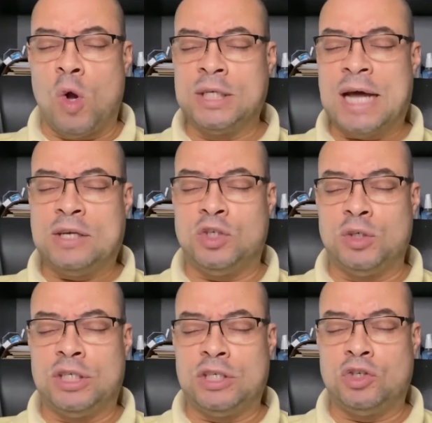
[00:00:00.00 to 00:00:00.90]
that
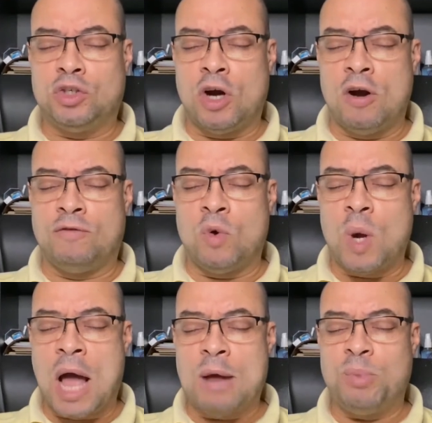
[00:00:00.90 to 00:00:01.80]
you deserve, oh
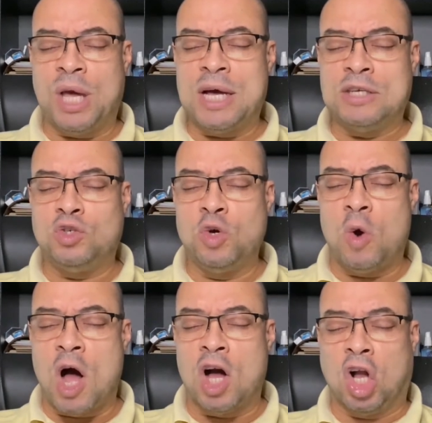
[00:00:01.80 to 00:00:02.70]
God, because
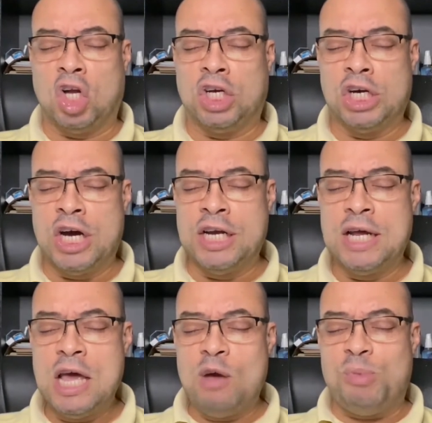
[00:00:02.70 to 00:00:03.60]
you are
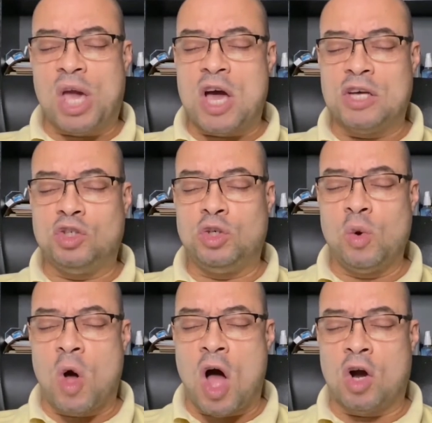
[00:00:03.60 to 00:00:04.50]
good, because
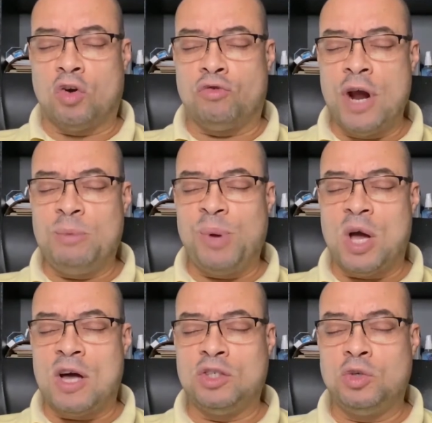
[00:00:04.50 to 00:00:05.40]
you are great,
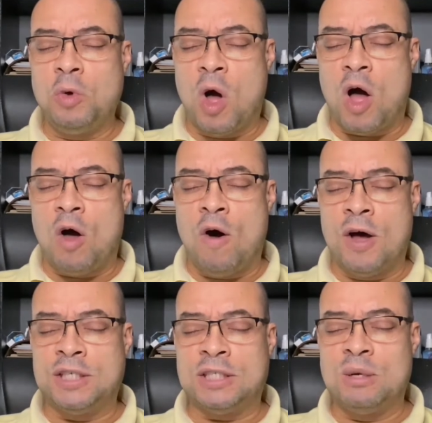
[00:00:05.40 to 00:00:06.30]
because you are
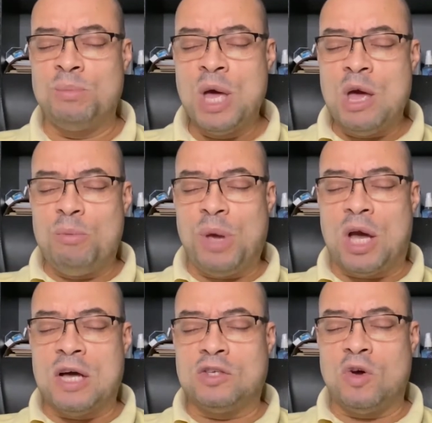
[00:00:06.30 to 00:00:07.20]
awesome,
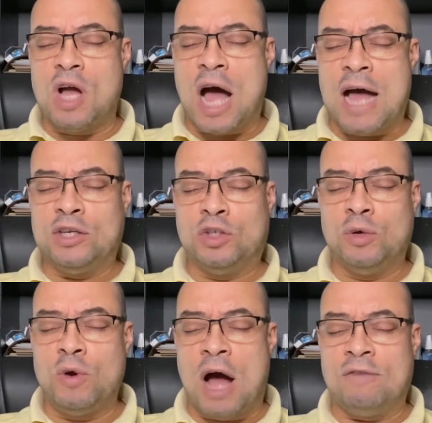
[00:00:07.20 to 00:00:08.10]
because, oh God,
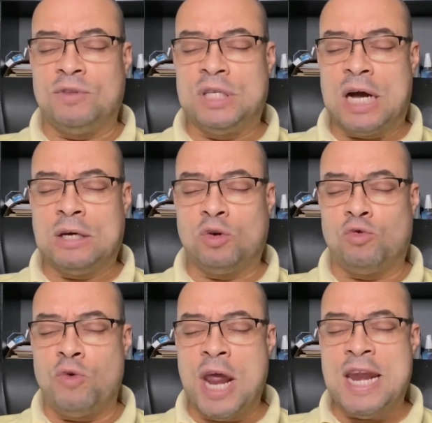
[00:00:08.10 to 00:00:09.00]
you have done
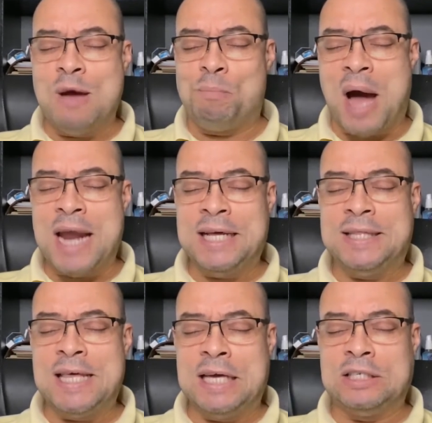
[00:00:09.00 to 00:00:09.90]
great and mighty
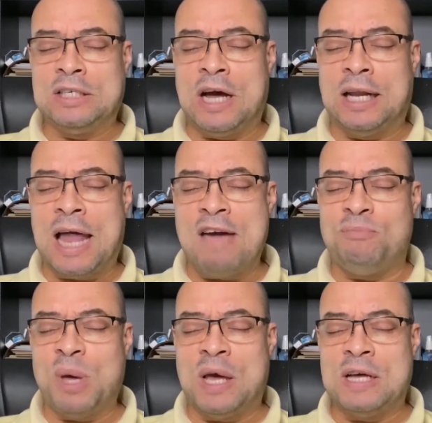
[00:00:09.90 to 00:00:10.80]
things in our
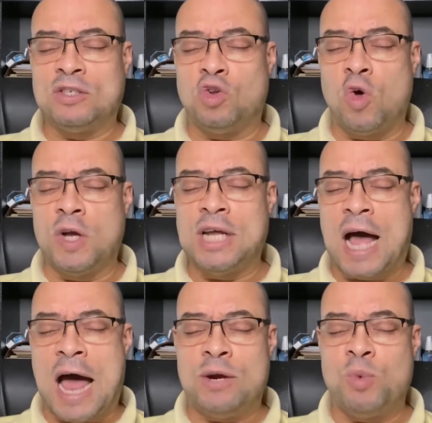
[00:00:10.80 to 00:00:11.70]
life, because, Lord
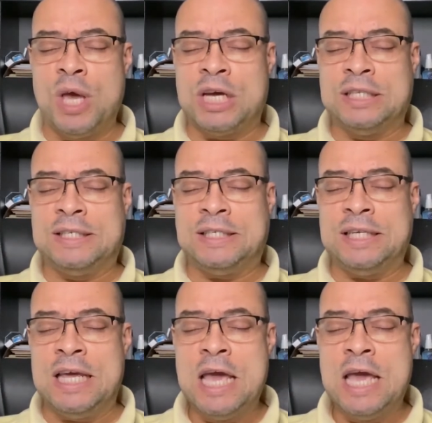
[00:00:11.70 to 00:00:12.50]
God, we could see